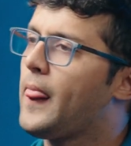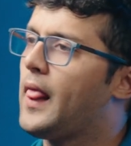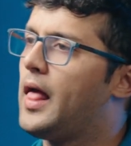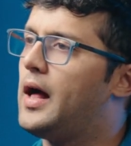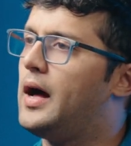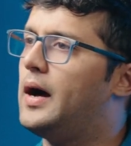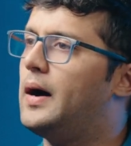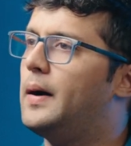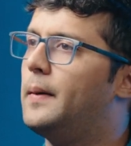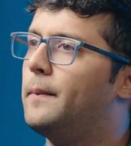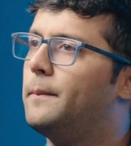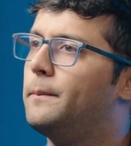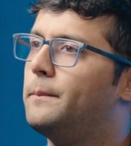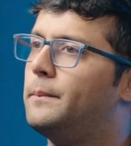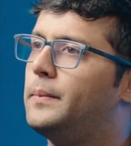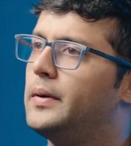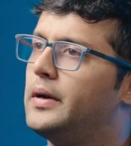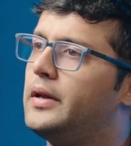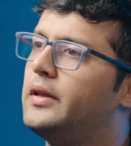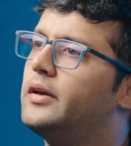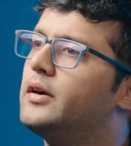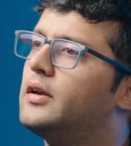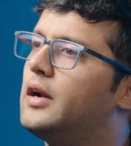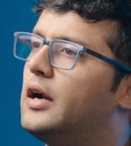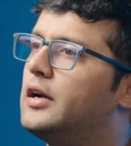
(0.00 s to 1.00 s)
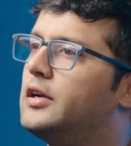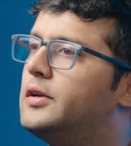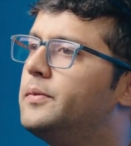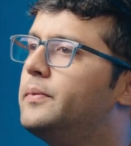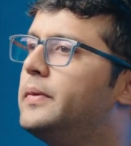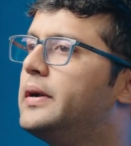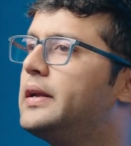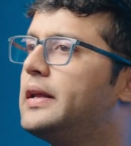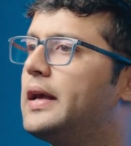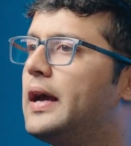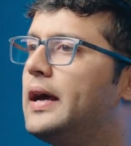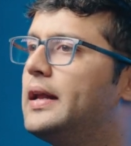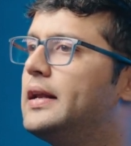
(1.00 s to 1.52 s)
But here
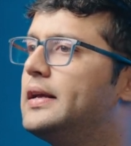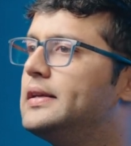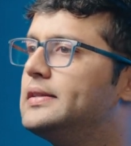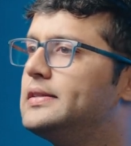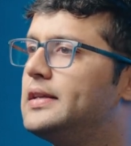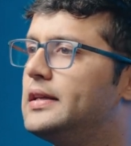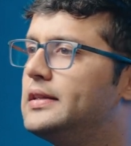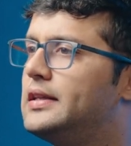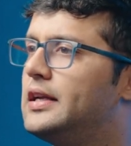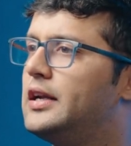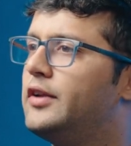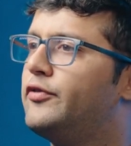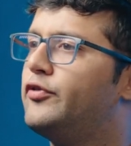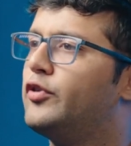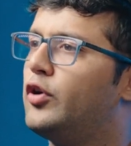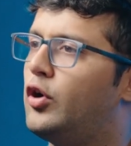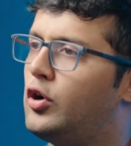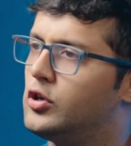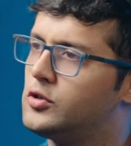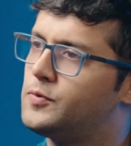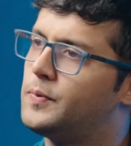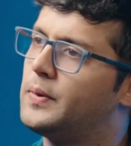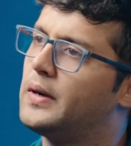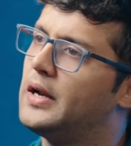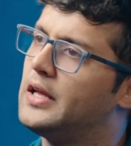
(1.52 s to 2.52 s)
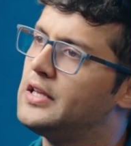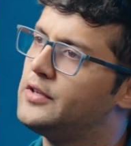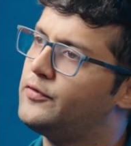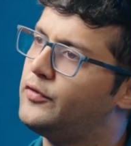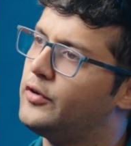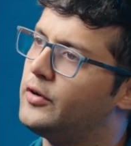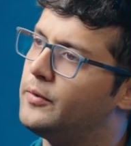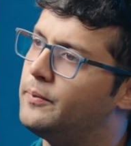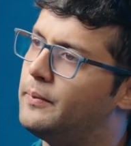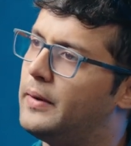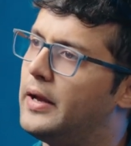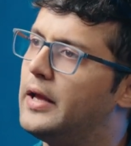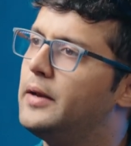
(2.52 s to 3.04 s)
Ultimate Care has said that if you're hospitalized
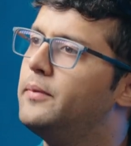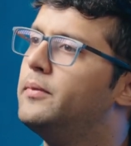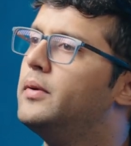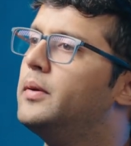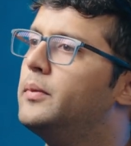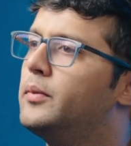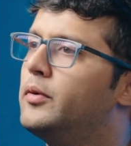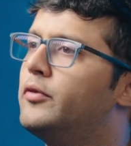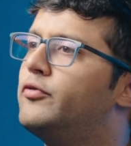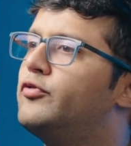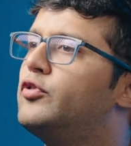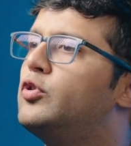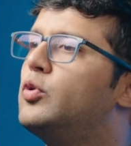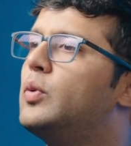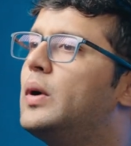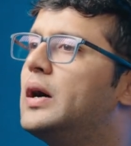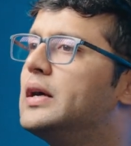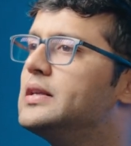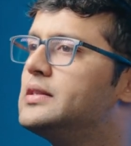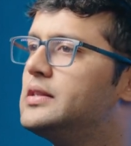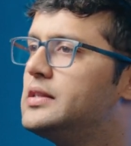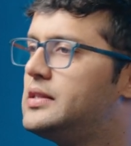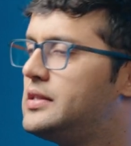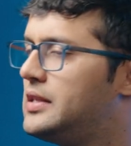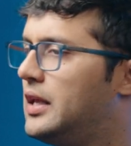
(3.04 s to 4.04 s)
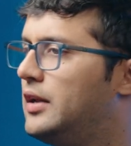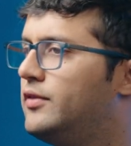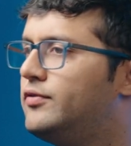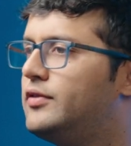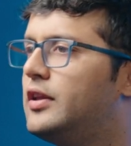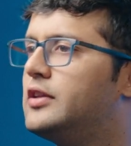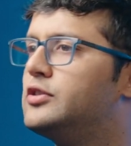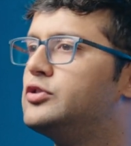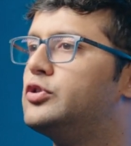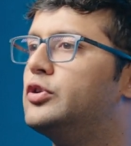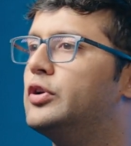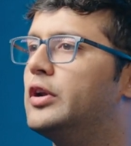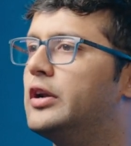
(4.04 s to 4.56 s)
for a bare minimum of 2 hours itself,
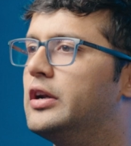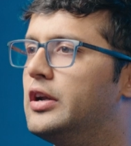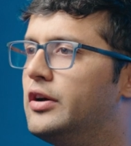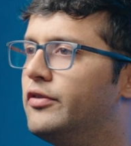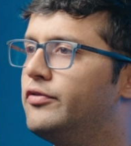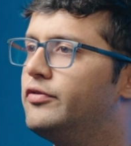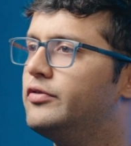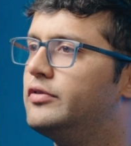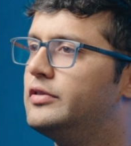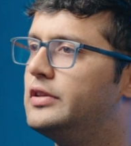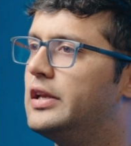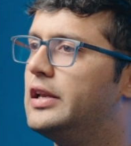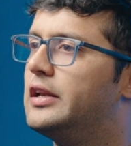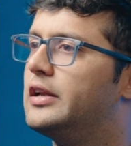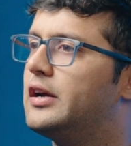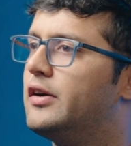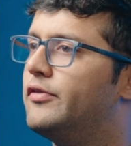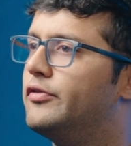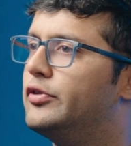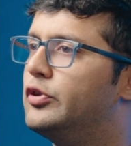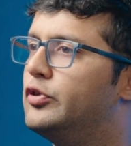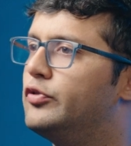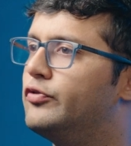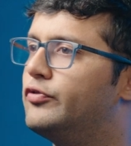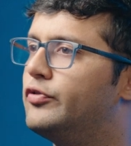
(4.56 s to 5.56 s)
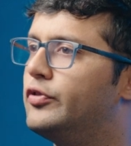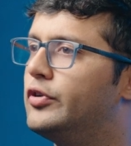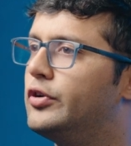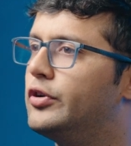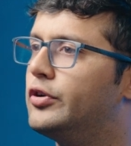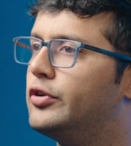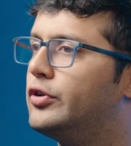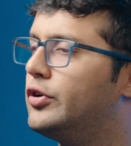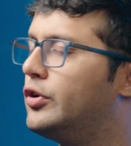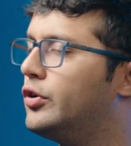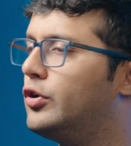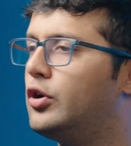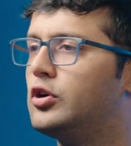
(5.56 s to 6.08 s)
that's good enough. They'll cover you for
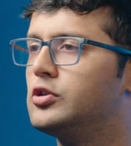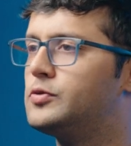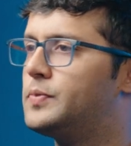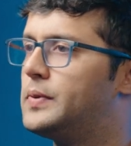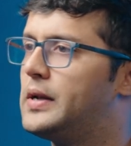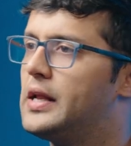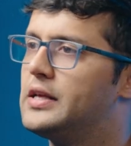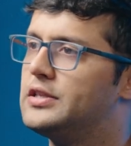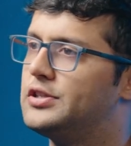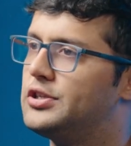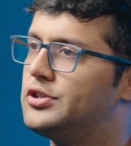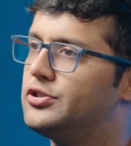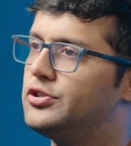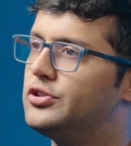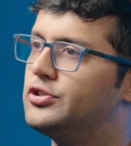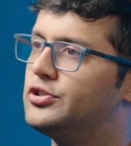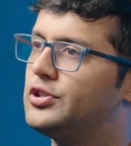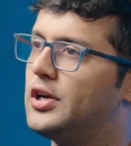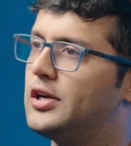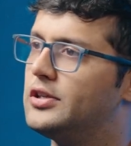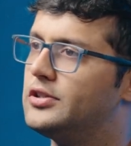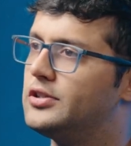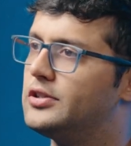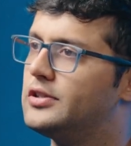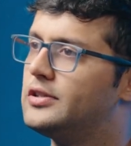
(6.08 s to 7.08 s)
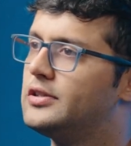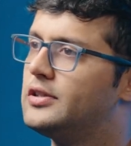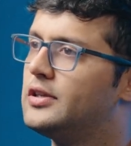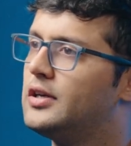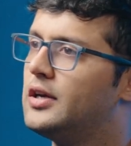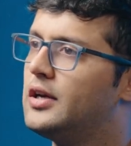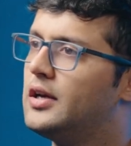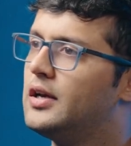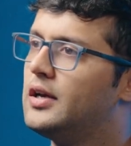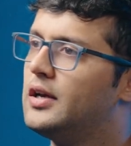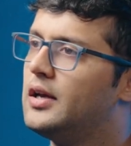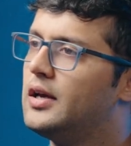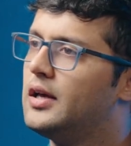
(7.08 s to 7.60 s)
your hospitalization charges.
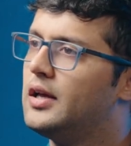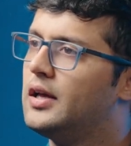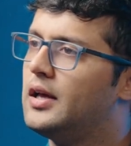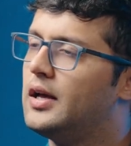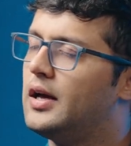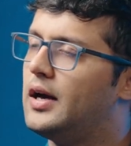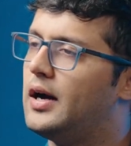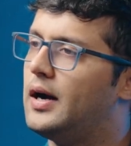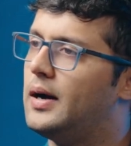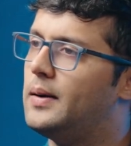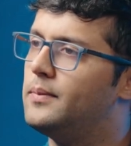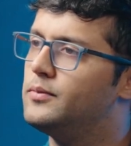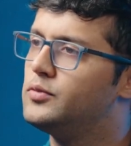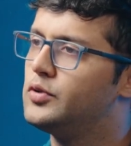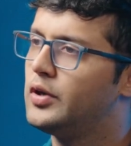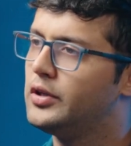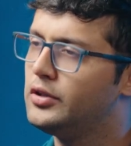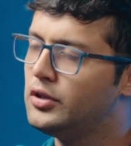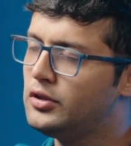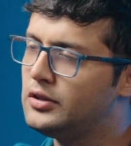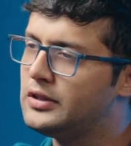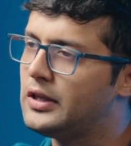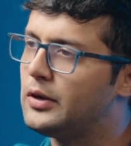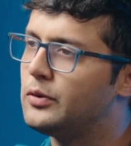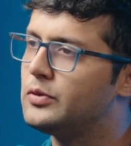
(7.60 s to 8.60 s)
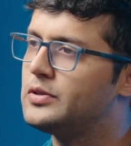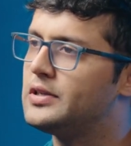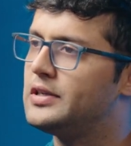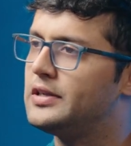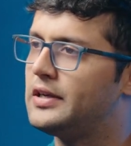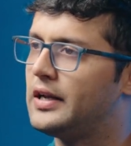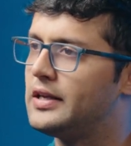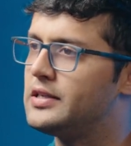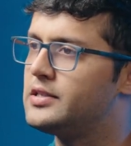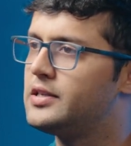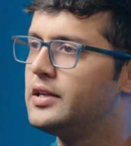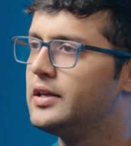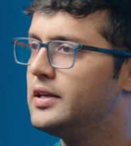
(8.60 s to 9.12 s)
So I thought that was
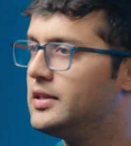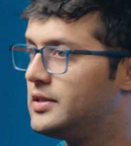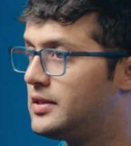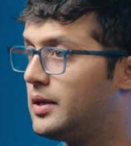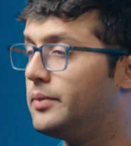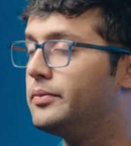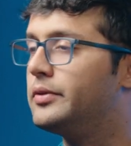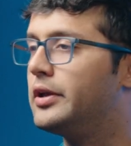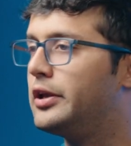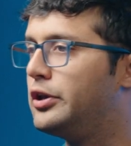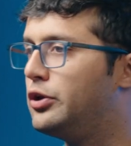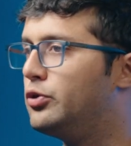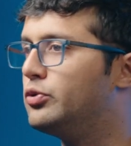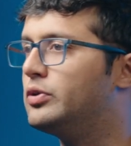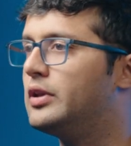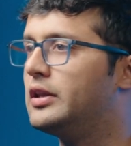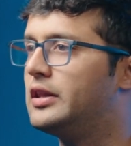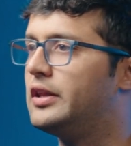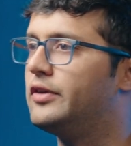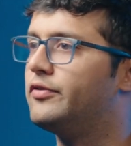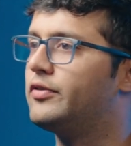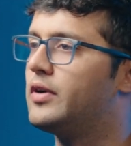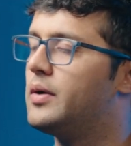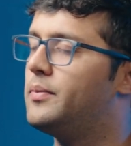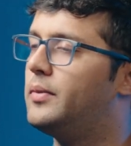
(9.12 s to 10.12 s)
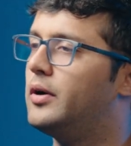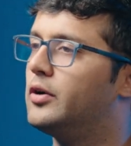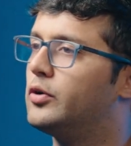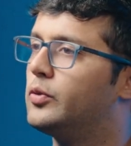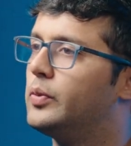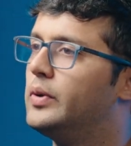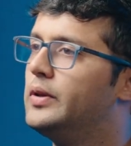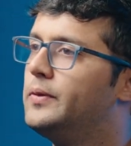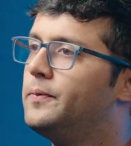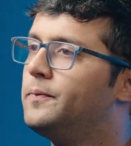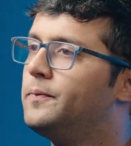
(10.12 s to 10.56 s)
interesting and something new that they've come out with.